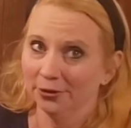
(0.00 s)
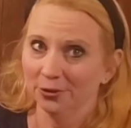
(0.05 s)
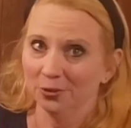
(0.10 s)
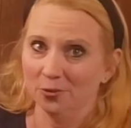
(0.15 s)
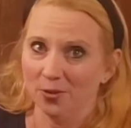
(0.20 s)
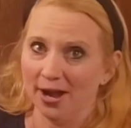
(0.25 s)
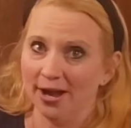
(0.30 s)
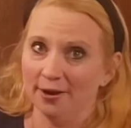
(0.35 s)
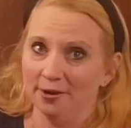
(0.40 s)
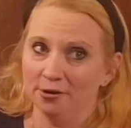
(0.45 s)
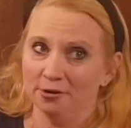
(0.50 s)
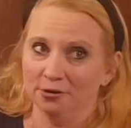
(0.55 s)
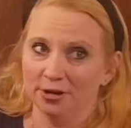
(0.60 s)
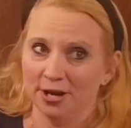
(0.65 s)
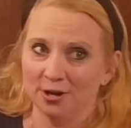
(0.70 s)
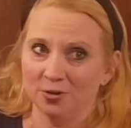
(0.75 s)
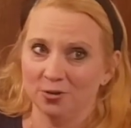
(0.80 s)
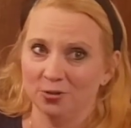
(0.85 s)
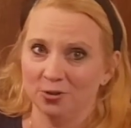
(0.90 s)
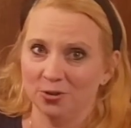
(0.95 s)
wow, I
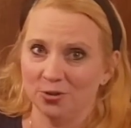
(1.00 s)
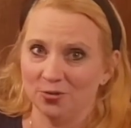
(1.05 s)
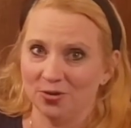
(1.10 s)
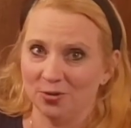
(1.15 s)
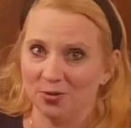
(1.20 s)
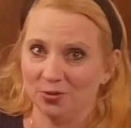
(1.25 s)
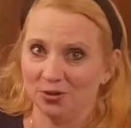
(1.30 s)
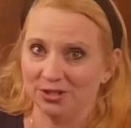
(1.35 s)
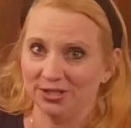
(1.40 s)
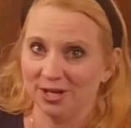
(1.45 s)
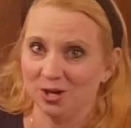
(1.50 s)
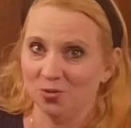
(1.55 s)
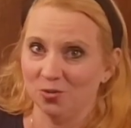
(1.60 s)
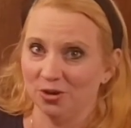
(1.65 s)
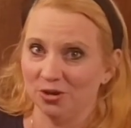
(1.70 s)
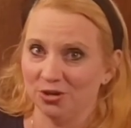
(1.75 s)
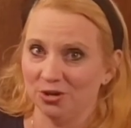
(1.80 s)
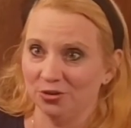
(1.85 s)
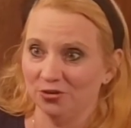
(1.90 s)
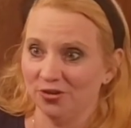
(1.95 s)
don't know if I want to tell
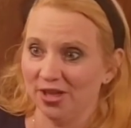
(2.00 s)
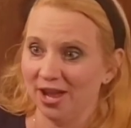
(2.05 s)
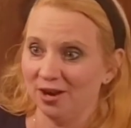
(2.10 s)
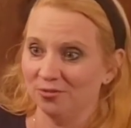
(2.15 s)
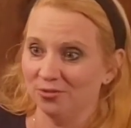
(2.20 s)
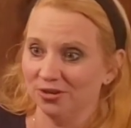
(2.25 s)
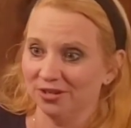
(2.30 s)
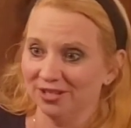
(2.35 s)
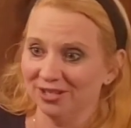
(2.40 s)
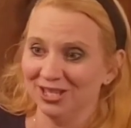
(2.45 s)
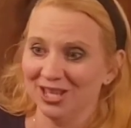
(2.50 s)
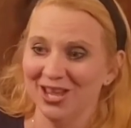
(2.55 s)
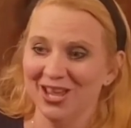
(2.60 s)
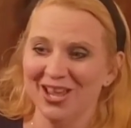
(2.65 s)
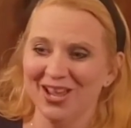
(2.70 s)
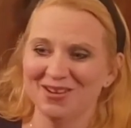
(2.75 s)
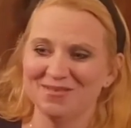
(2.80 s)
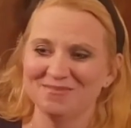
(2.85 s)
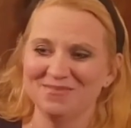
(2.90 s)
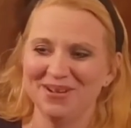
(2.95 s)
what year that was,
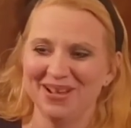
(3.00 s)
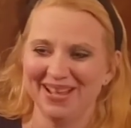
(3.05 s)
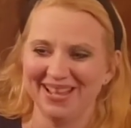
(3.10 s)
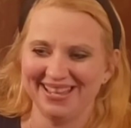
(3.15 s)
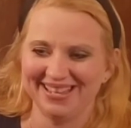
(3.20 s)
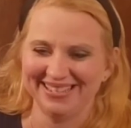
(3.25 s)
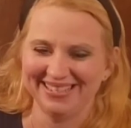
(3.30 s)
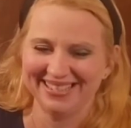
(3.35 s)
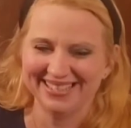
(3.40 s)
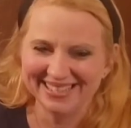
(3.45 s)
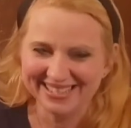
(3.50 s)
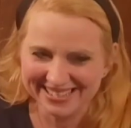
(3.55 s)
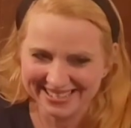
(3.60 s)
but